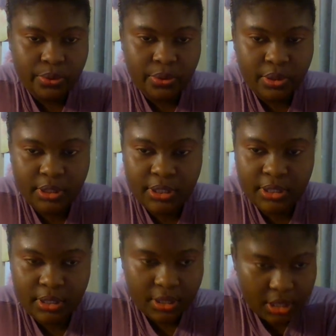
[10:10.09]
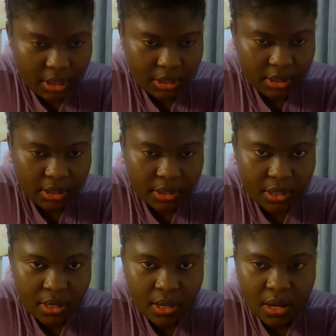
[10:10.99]
see.
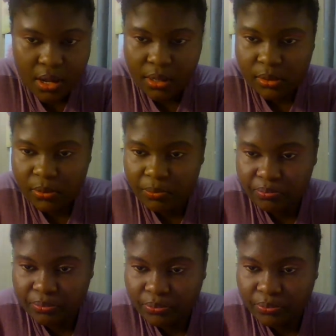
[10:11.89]
Um,